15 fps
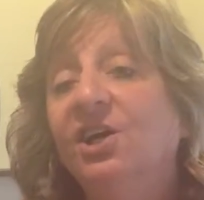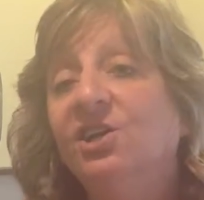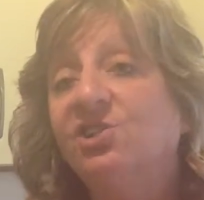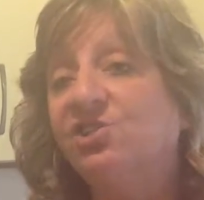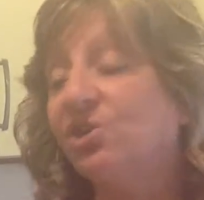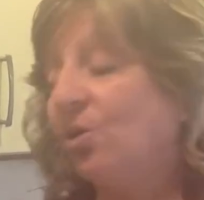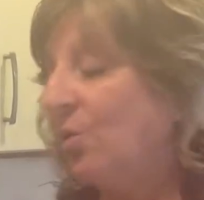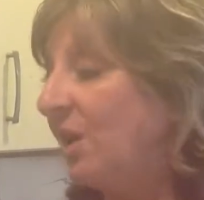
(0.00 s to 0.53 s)

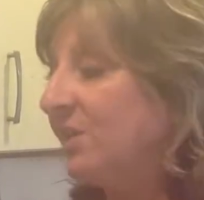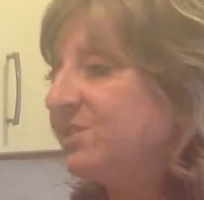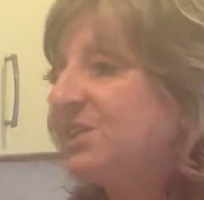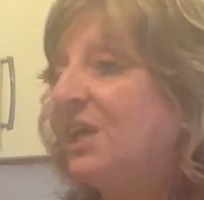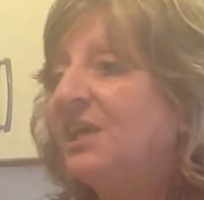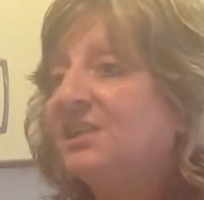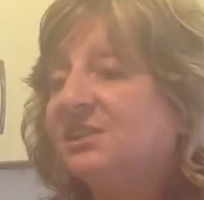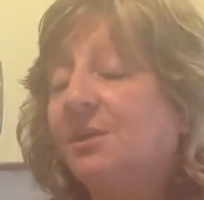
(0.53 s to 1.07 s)
So I'll
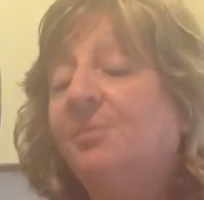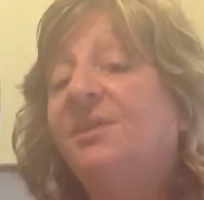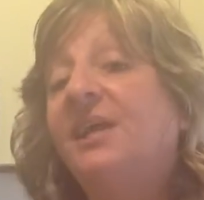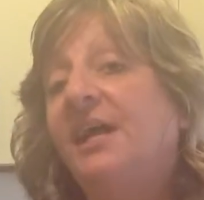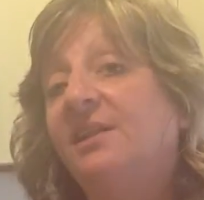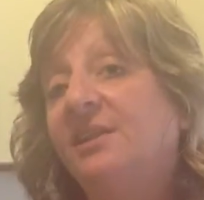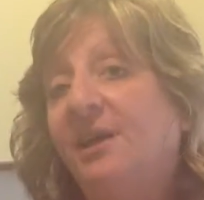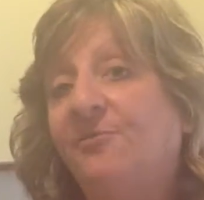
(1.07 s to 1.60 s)
take some of
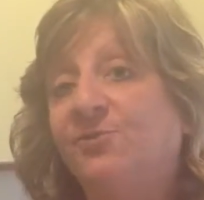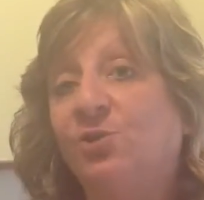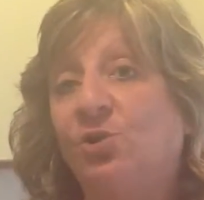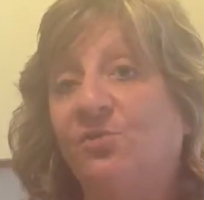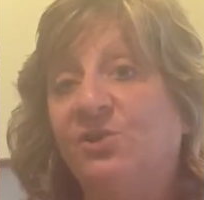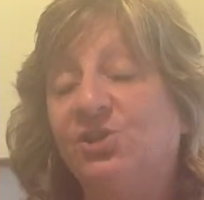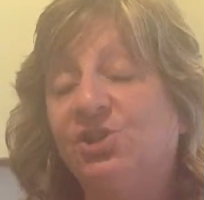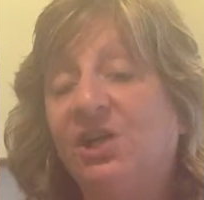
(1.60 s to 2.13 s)
that
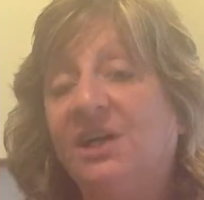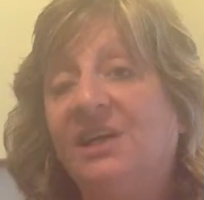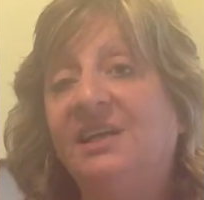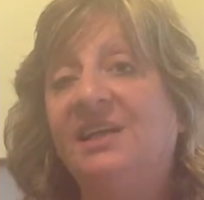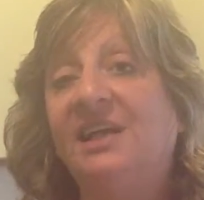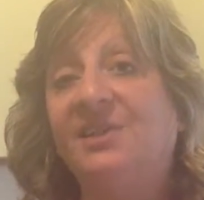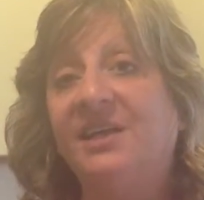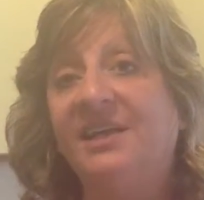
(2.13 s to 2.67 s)
leftover
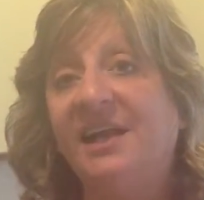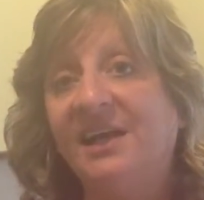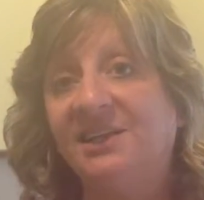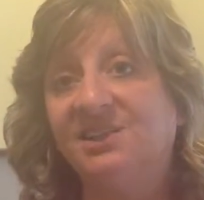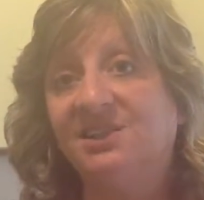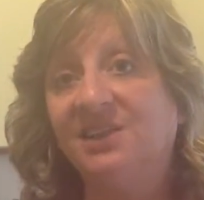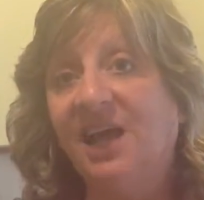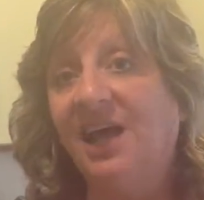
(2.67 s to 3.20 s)
chicken, and the
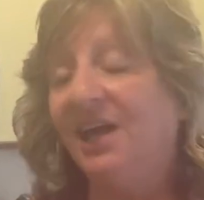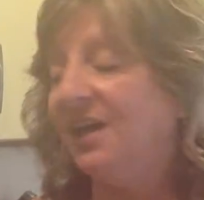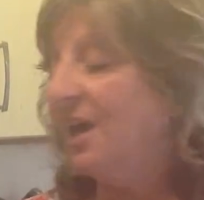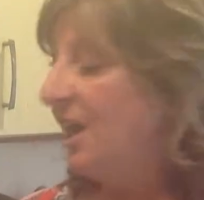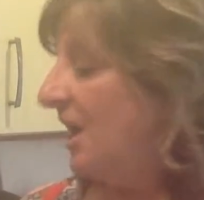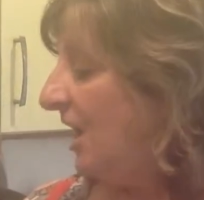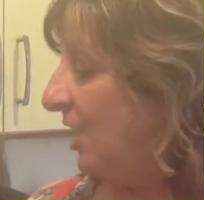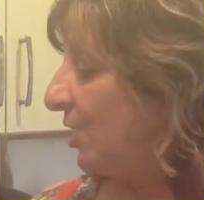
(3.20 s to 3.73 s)
next day
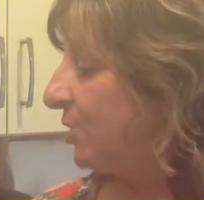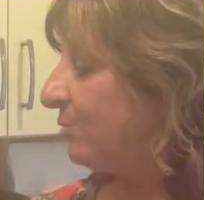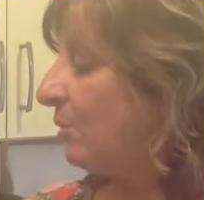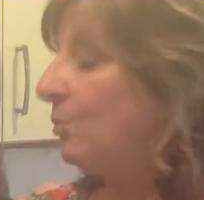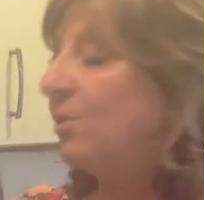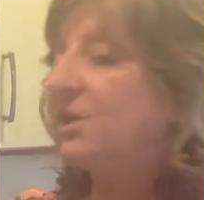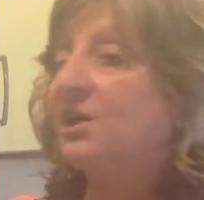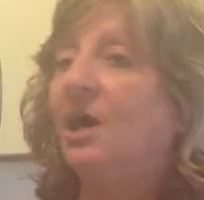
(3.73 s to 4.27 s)
I'll
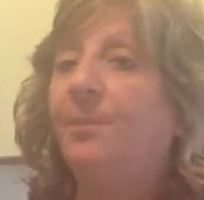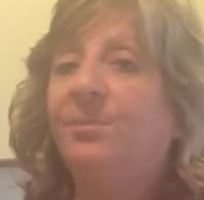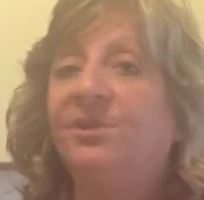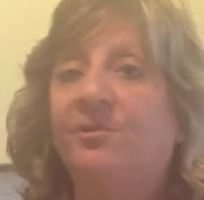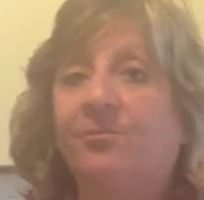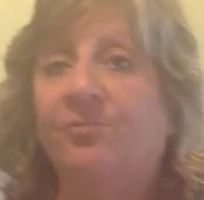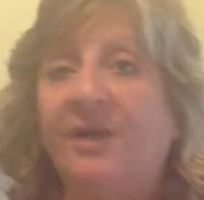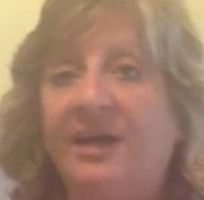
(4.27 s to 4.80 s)
throw a
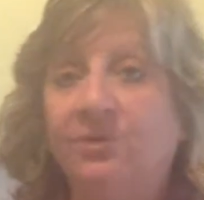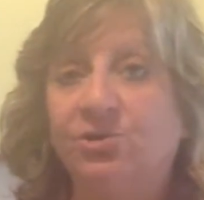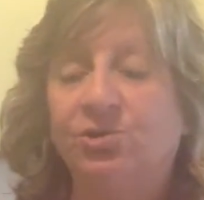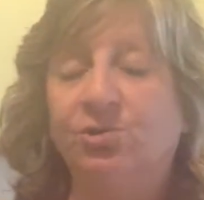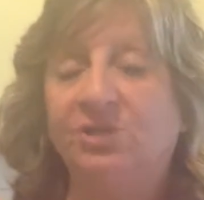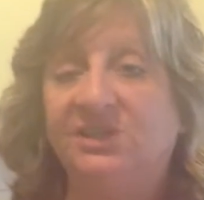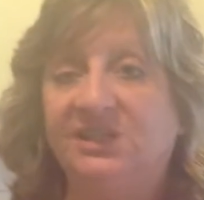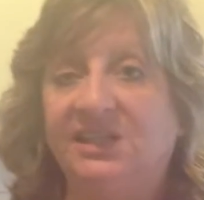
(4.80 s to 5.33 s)
couple round
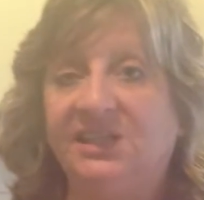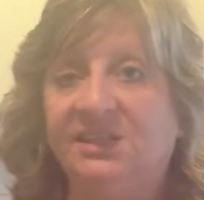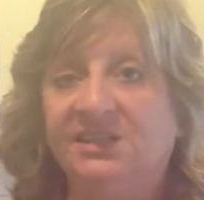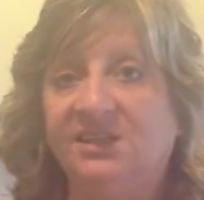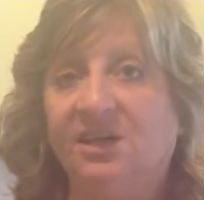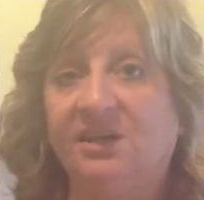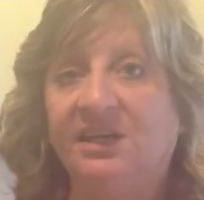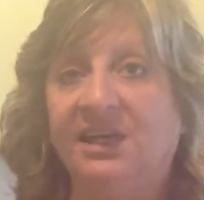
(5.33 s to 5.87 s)

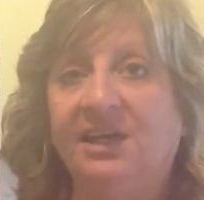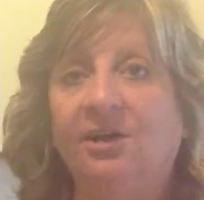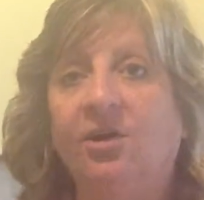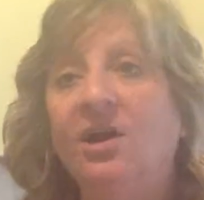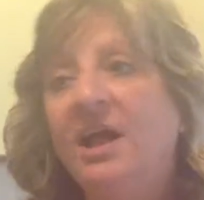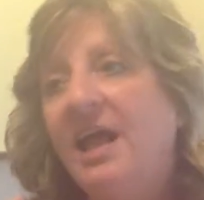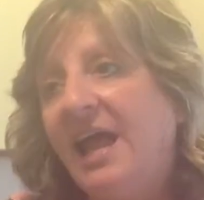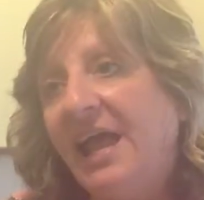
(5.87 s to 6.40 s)
tortillas on
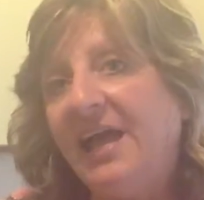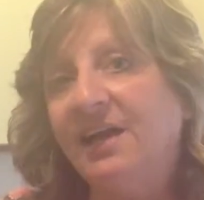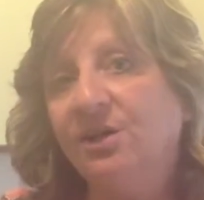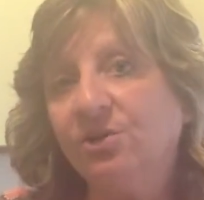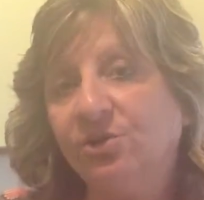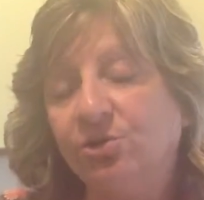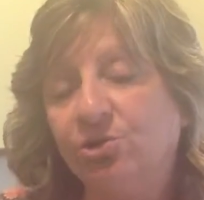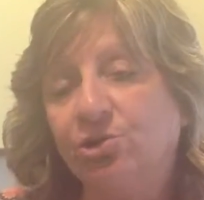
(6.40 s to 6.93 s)
here, add
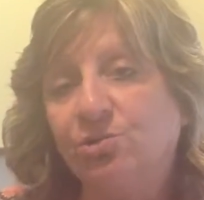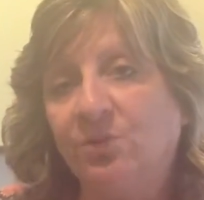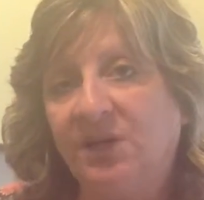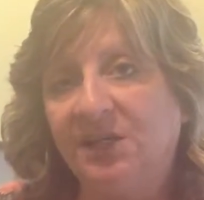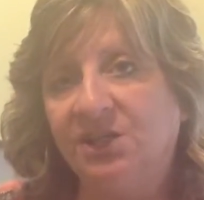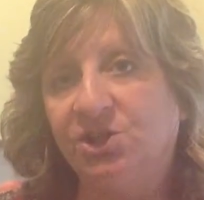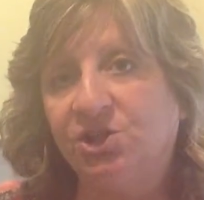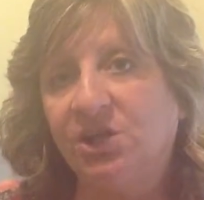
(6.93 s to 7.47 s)
a little
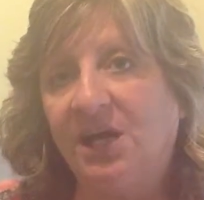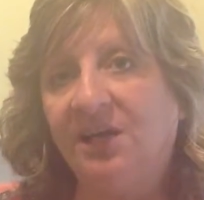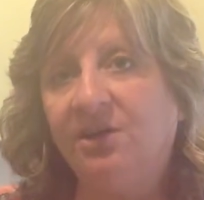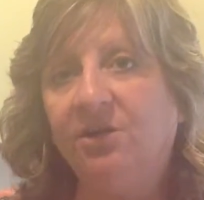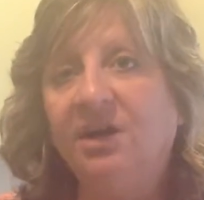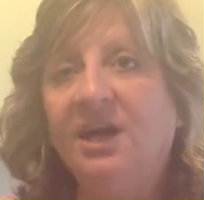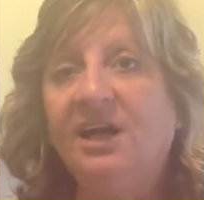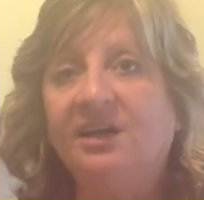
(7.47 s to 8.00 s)
shredded
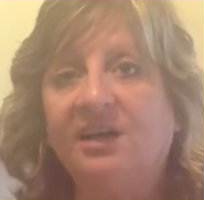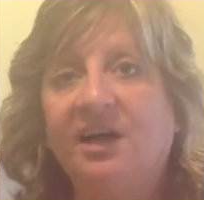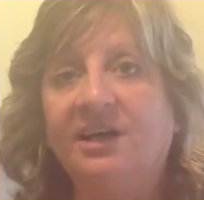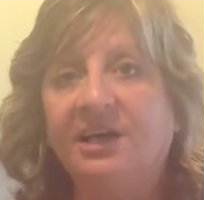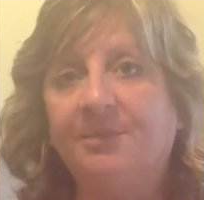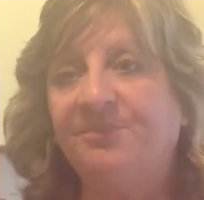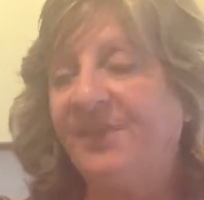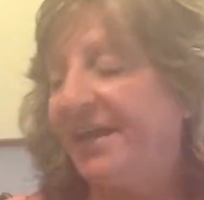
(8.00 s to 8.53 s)
cheddar,
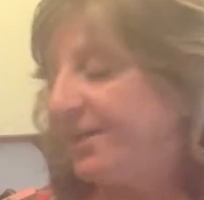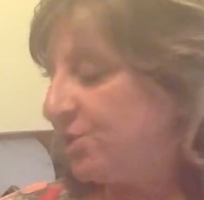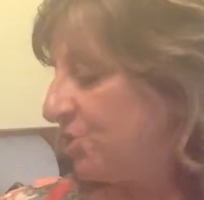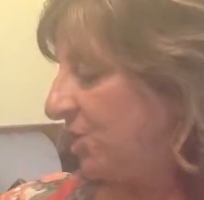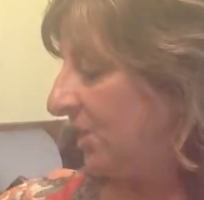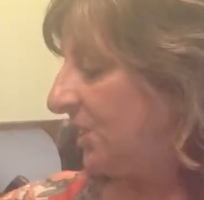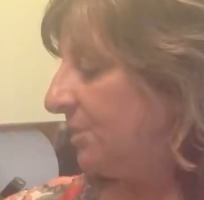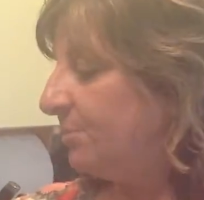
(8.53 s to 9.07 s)
cut up that
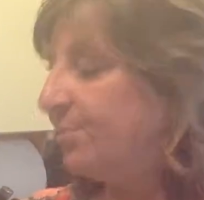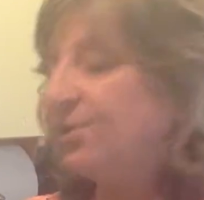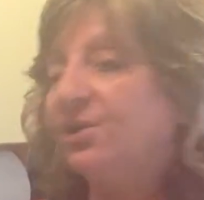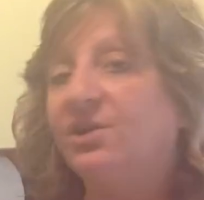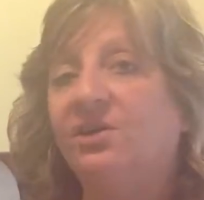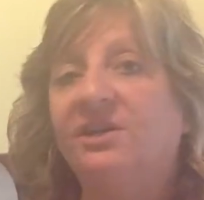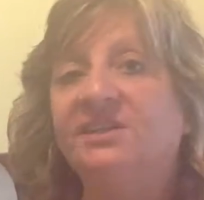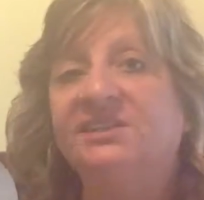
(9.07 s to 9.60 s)
chicken, put
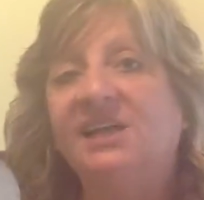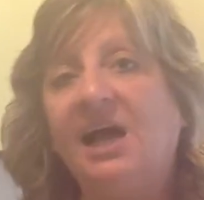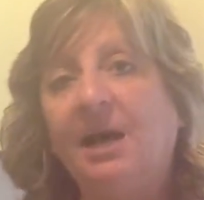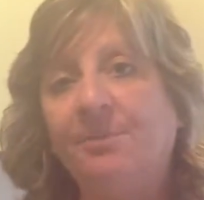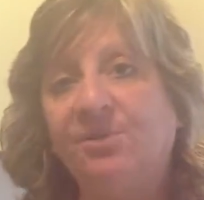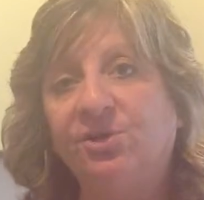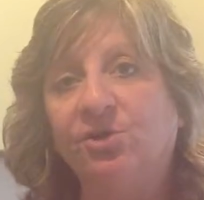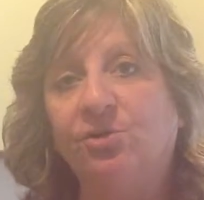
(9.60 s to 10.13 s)
it on
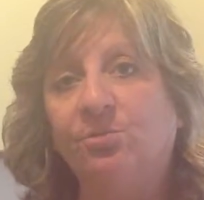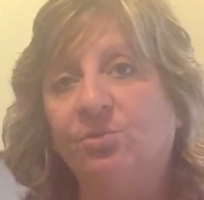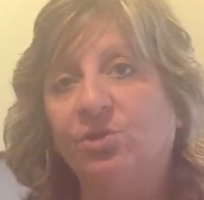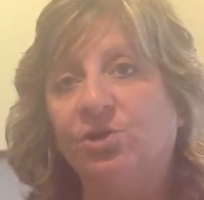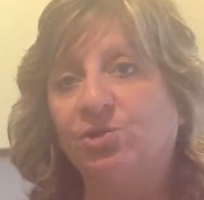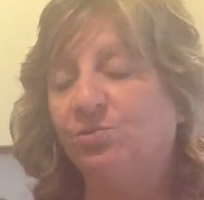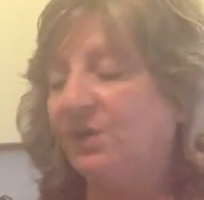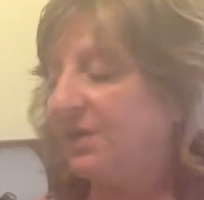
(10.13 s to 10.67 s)
top, a little
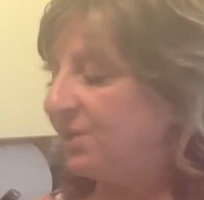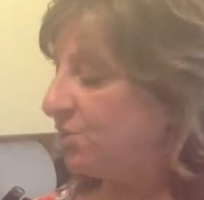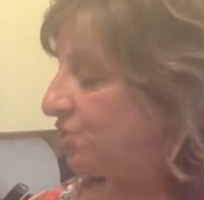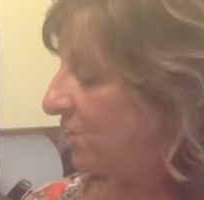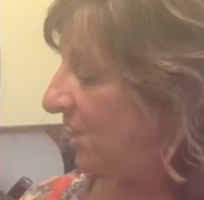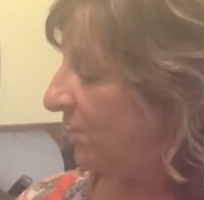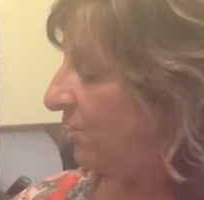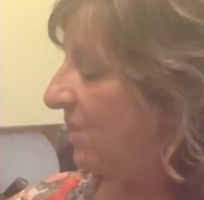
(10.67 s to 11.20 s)
more shredded
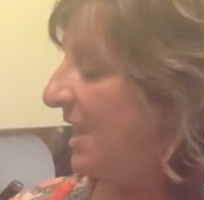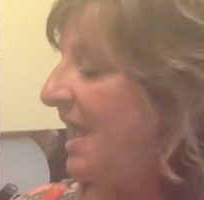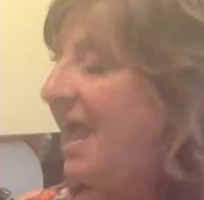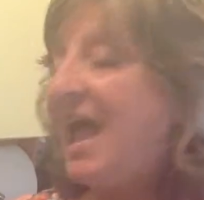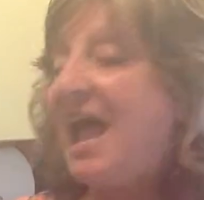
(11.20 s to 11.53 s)
cheddar,